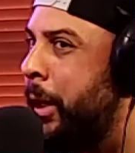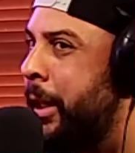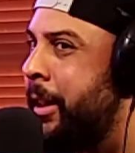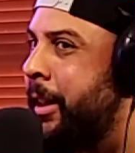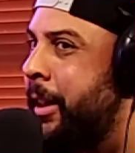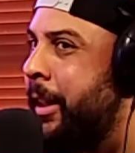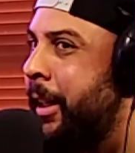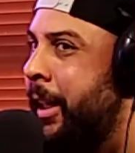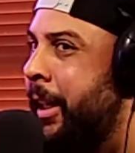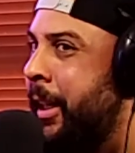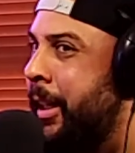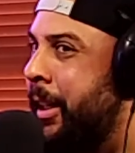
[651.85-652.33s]

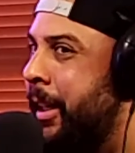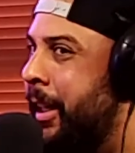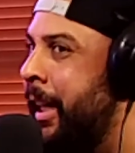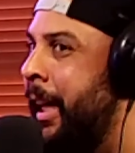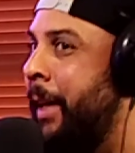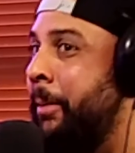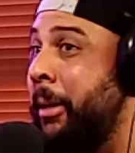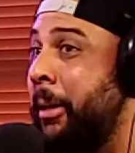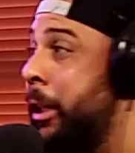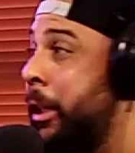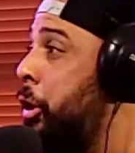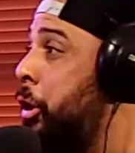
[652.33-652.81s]
thing. I
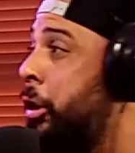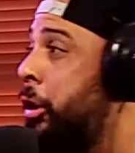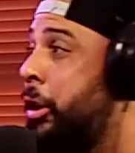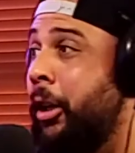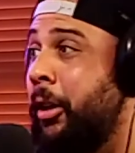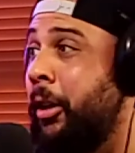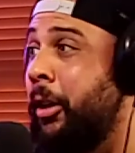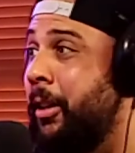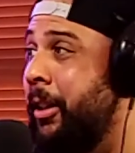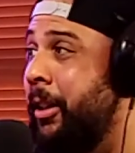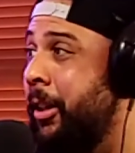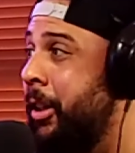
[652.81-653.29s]
mean, you
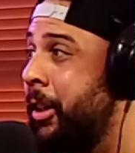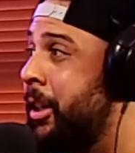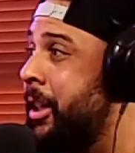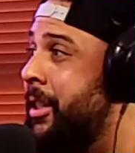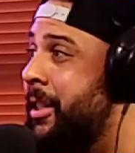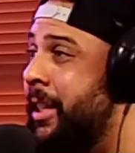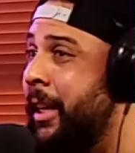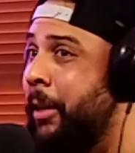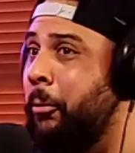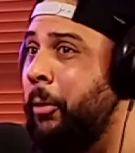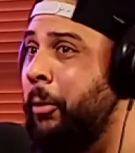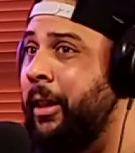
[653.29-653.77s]
could you could
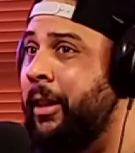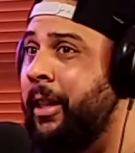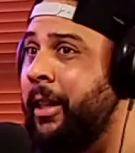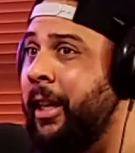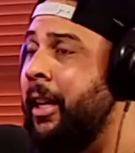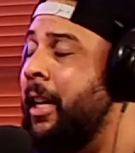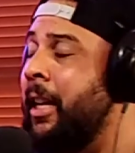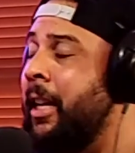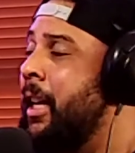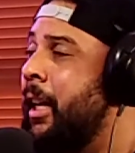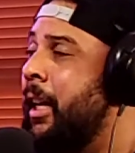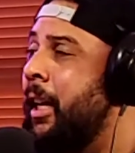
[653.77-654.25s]
say yeah. one thing.
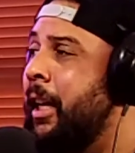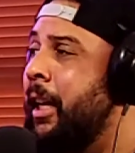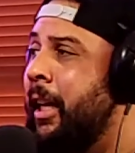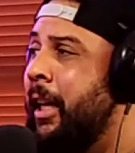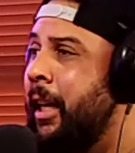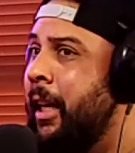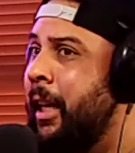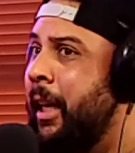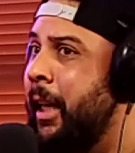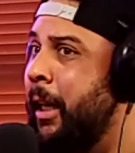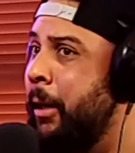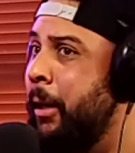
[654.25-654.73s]

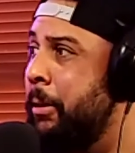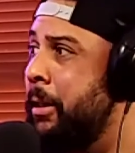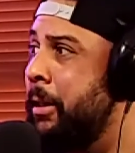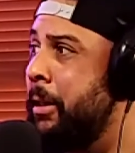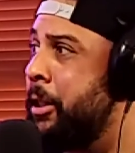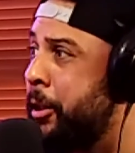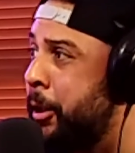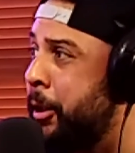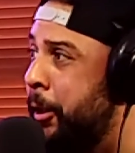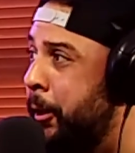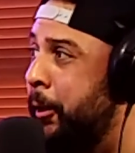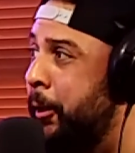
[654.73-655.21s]
He was
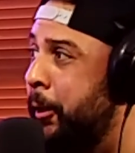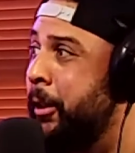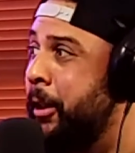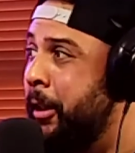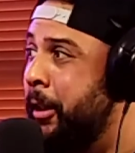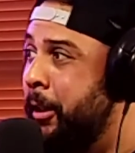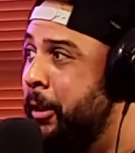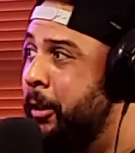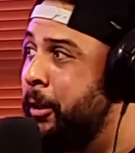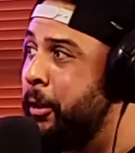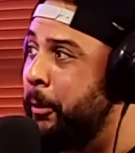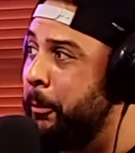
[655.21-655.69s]
told
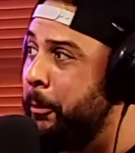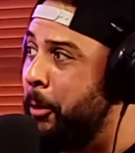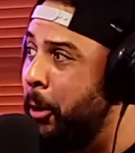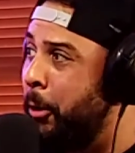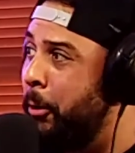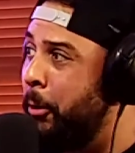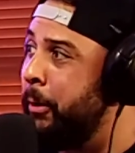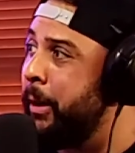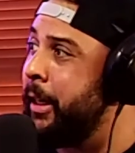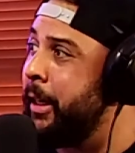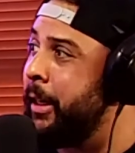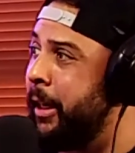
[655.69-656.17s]
to
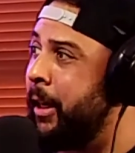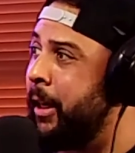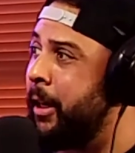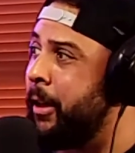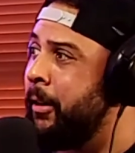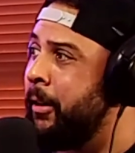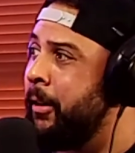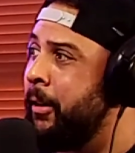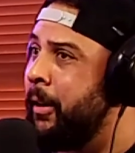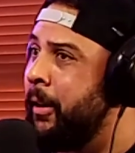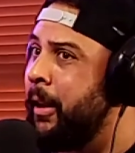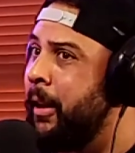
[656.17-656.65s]
go in
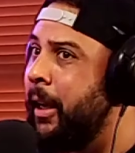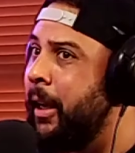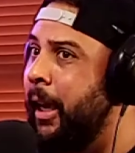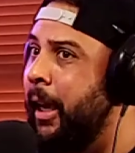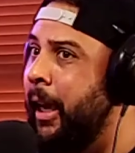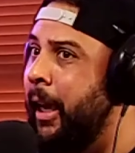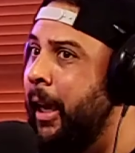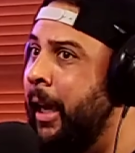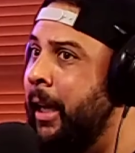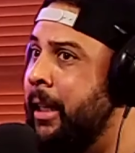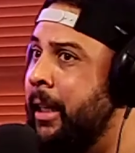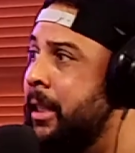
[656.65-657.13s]
there
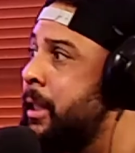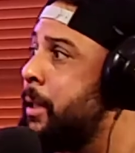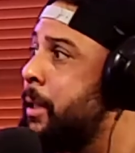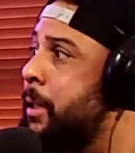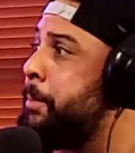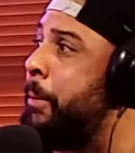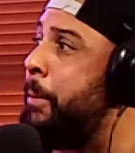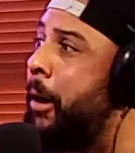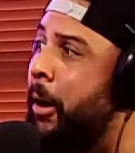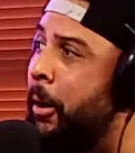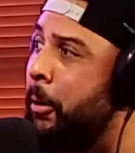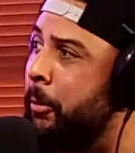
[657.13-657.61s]
and
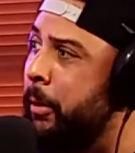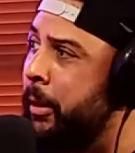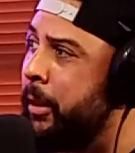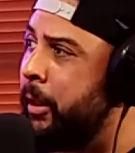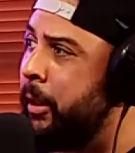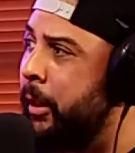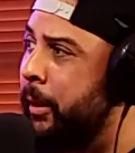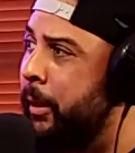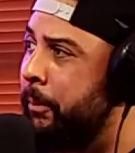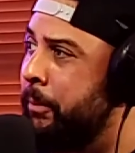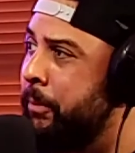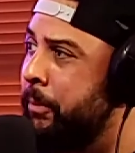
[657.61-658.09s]
spar with
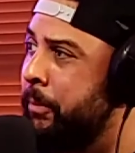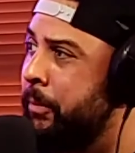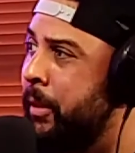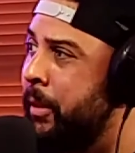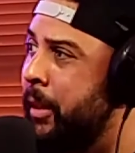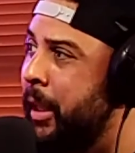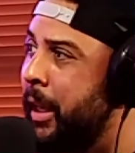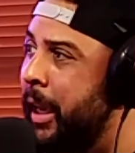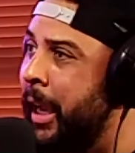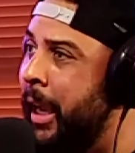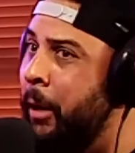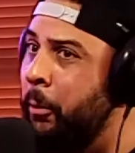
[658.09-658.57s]
him. Yeah.
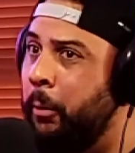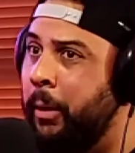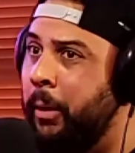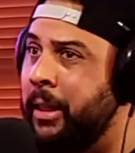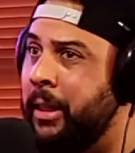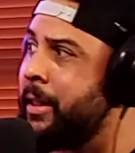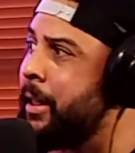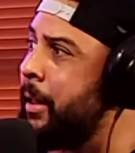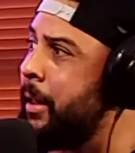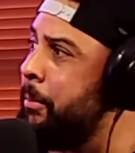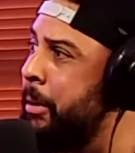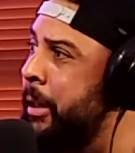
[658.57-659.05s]
And when
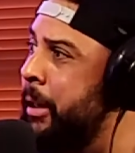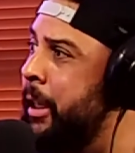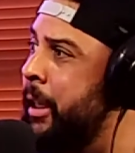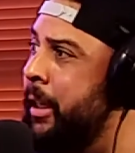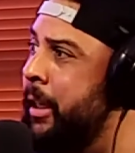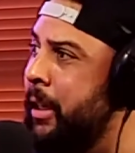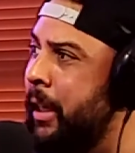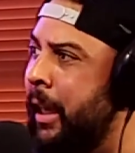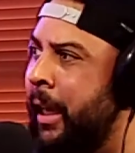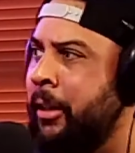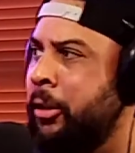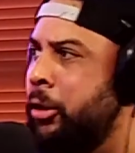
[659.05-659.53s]
somebody
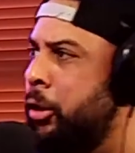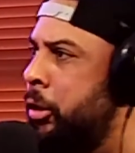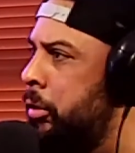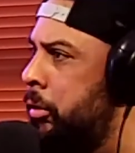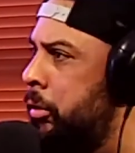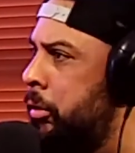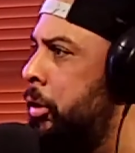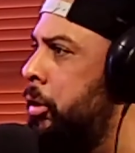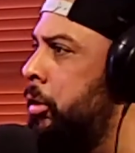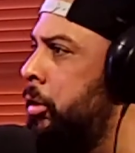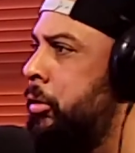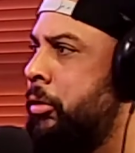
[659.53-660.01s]
and you
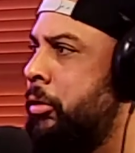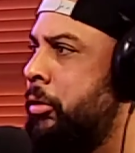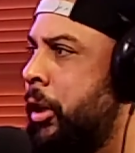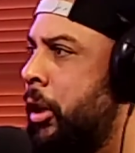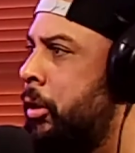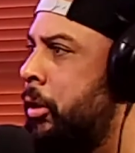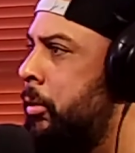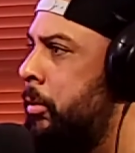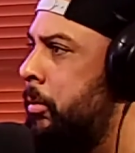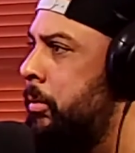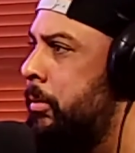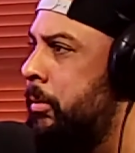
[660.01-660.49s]
you
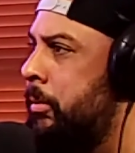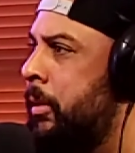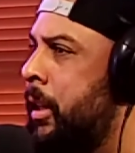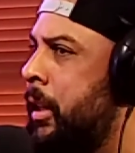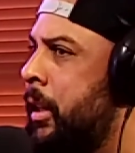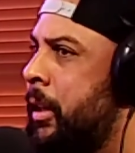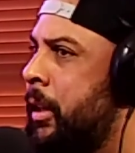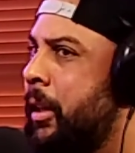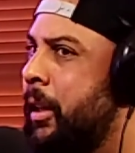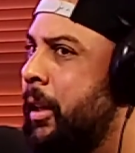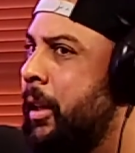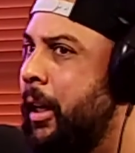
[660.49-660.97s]
know
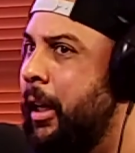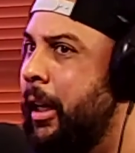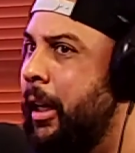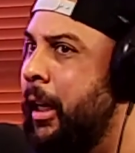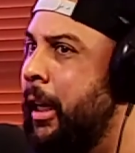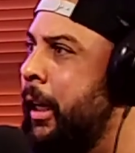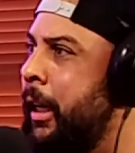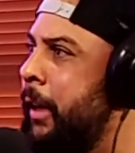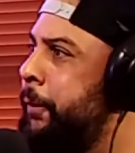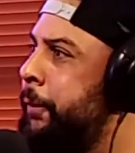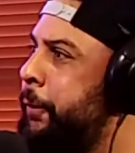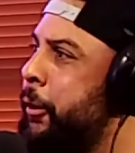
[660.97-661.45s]
mm-hmm.
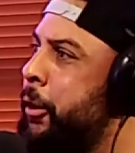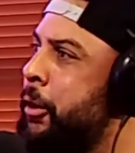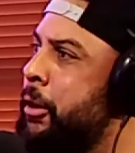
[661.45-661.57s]
if you're